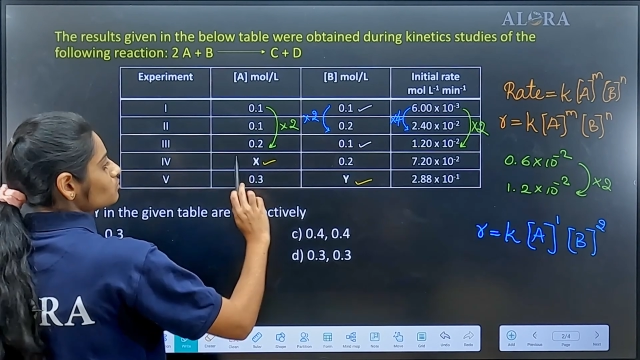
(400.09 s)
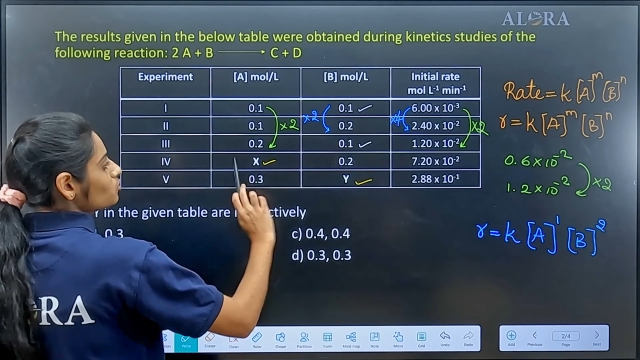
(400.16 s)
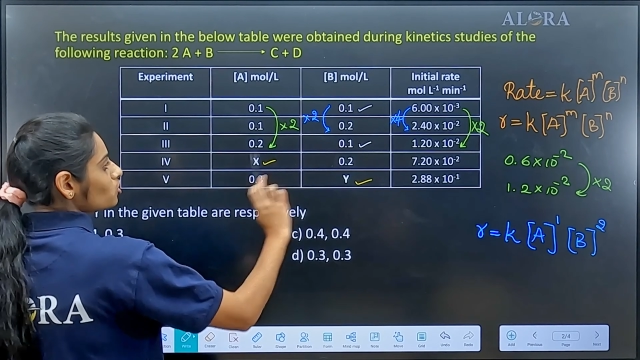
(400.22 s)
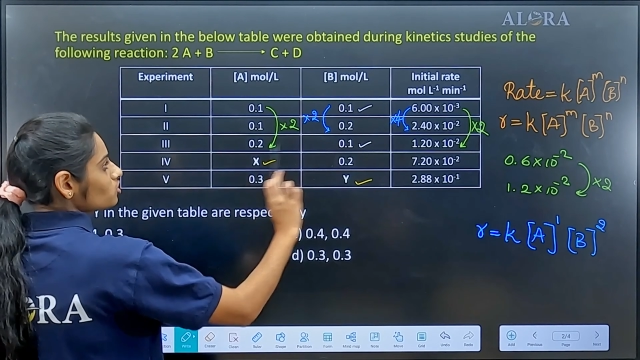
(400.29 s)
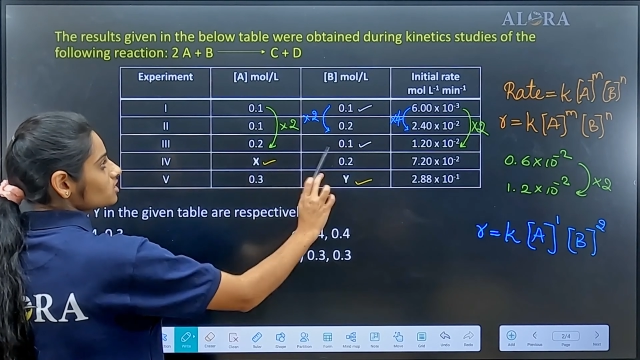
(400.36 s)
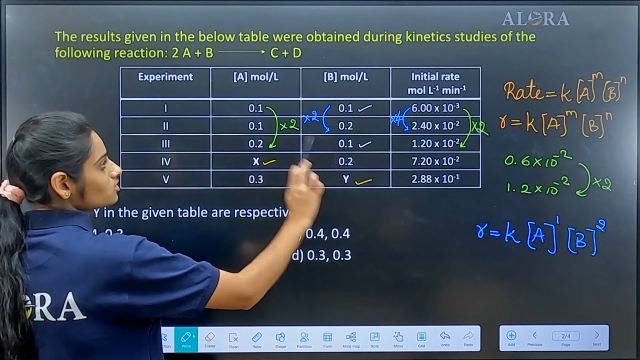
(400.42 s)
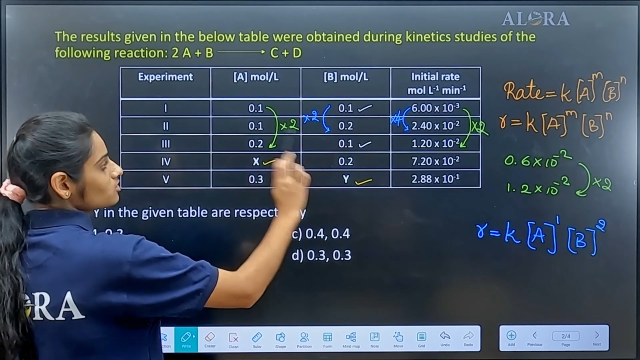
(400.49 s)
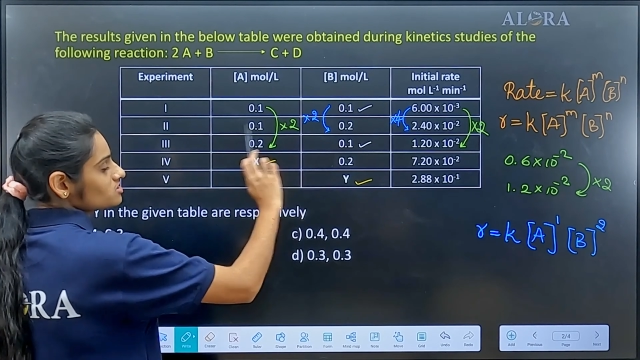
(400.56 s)

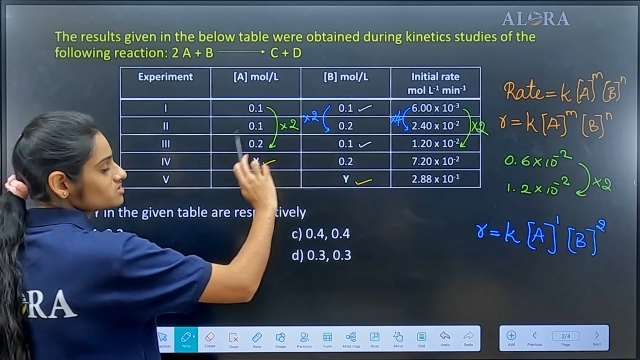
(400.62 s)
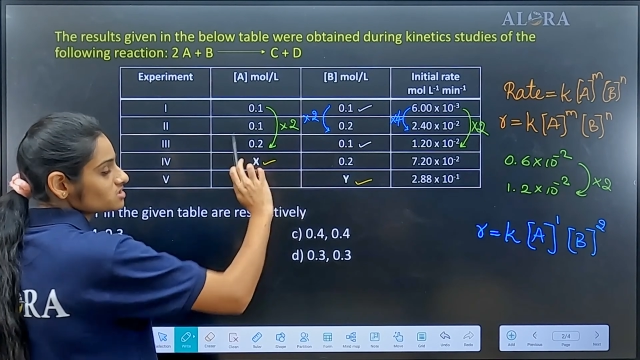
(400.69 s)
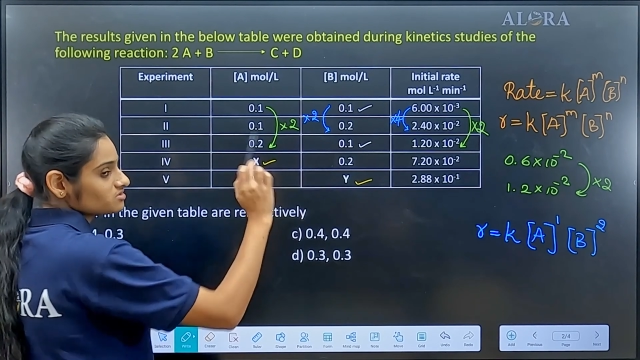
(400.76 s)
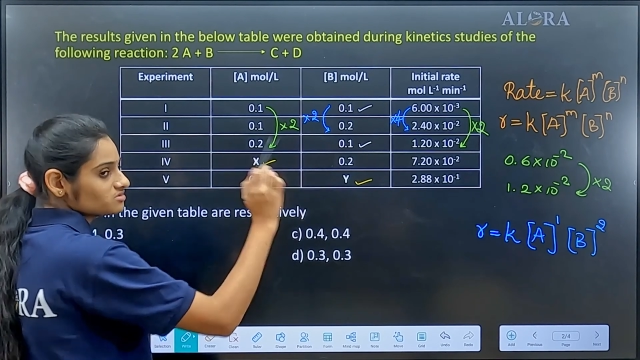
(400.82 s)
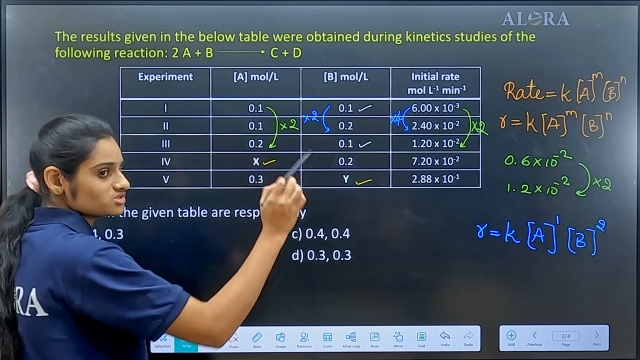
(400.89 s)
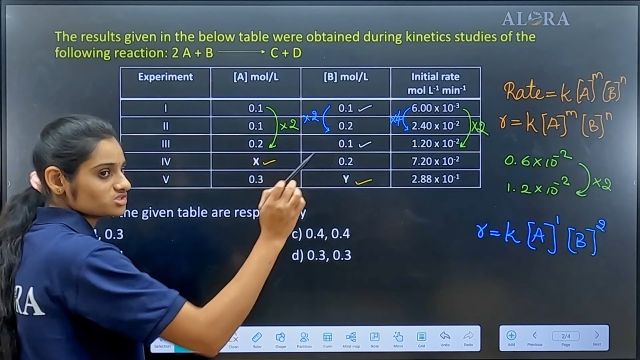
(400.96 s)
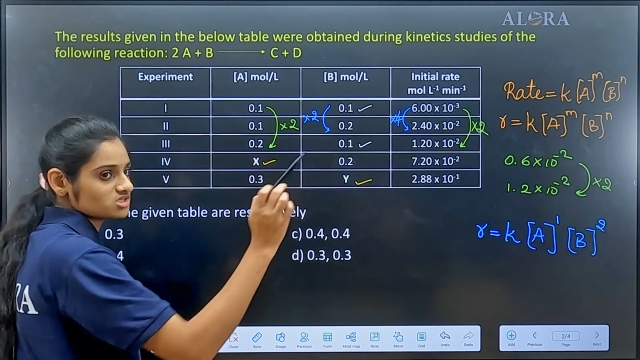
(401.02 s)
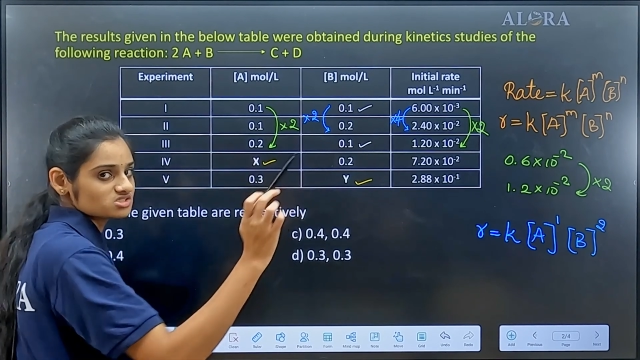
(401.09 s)
both the
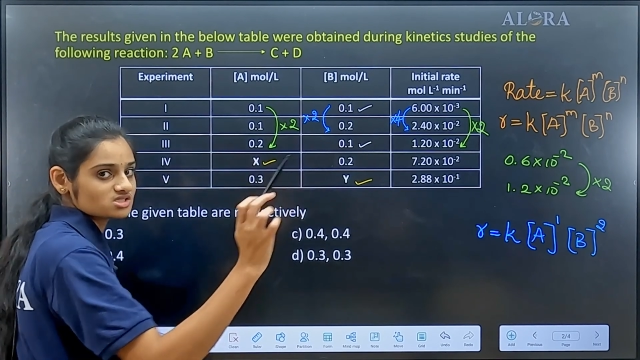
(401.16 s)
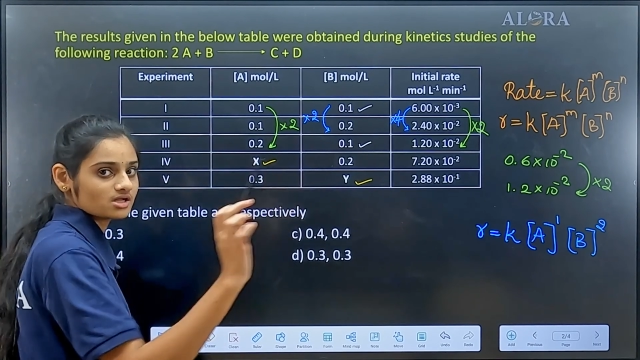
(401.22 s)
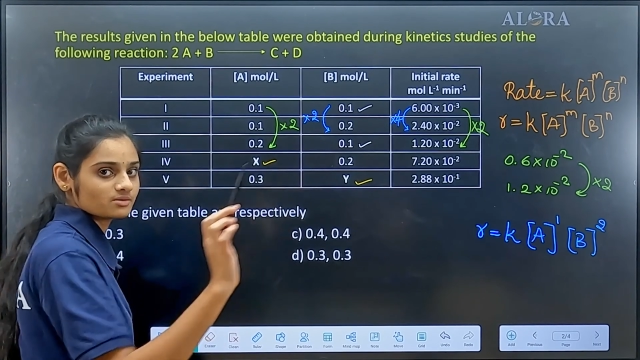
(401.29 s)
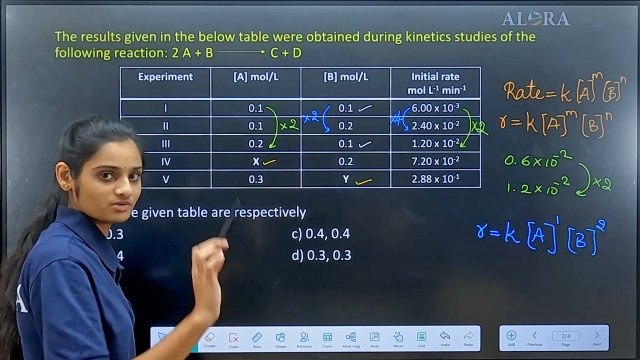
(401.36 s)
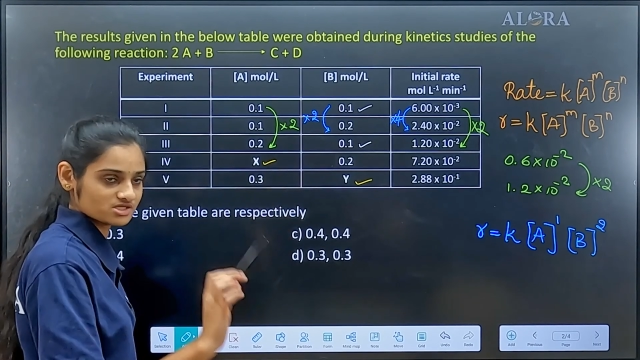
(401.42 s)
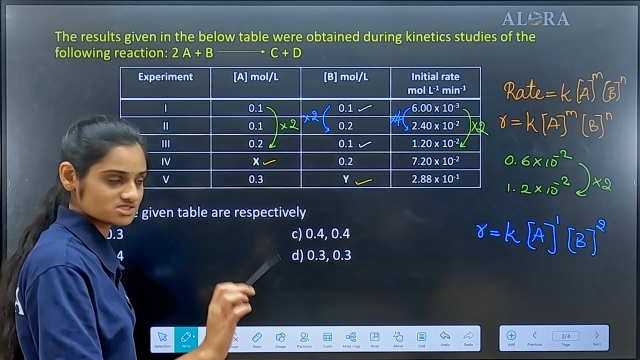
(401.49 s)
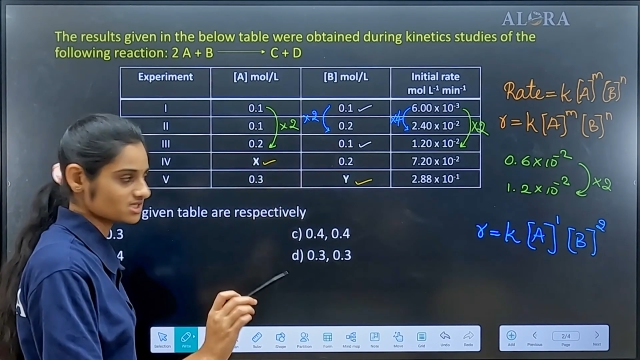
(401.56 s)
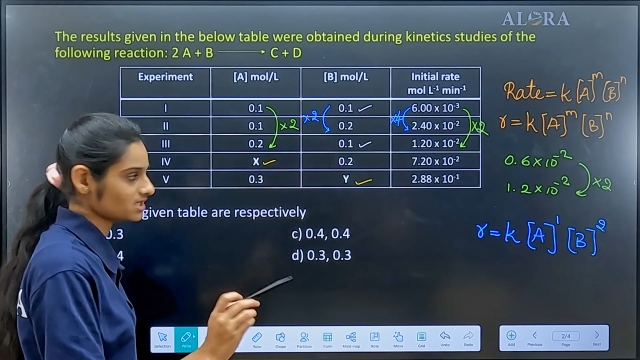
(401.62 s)
concentrations are
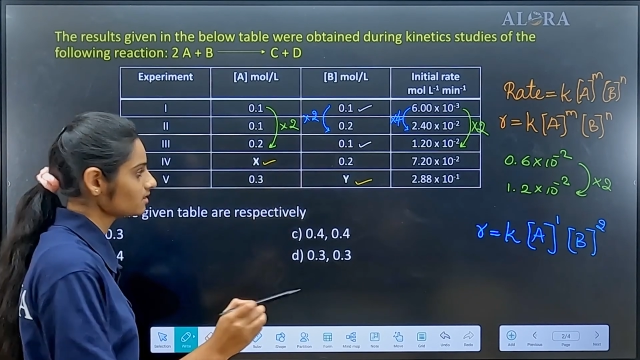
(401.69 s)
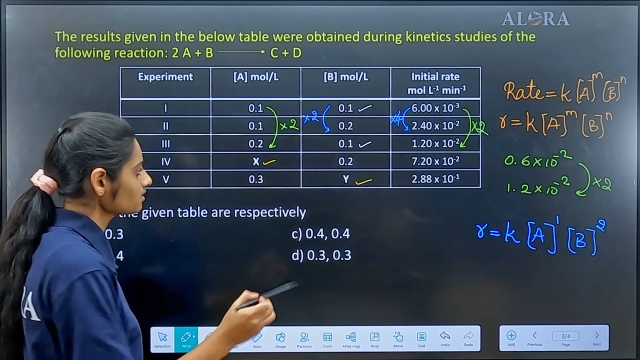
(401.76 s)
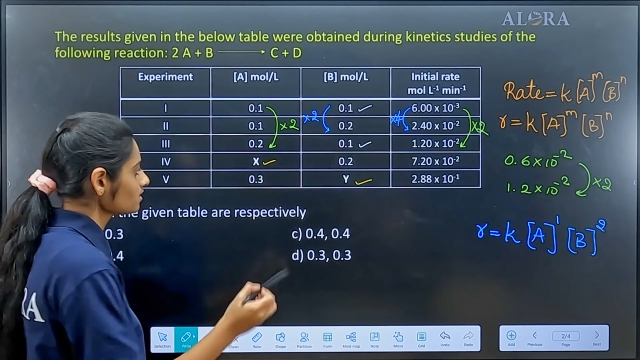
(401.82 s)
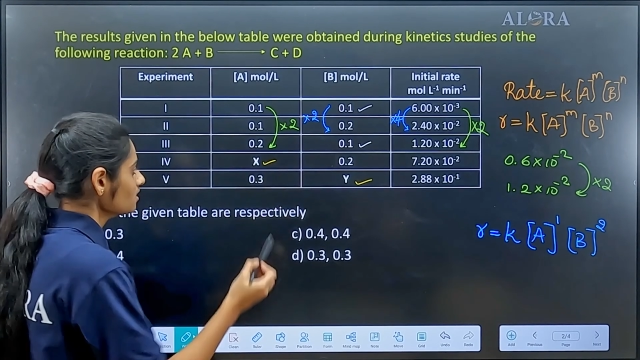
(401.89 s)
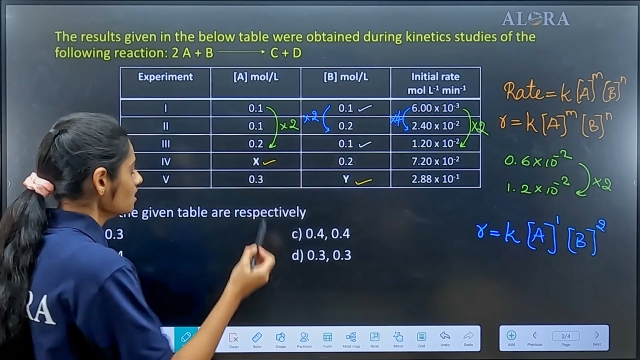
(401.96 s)
present.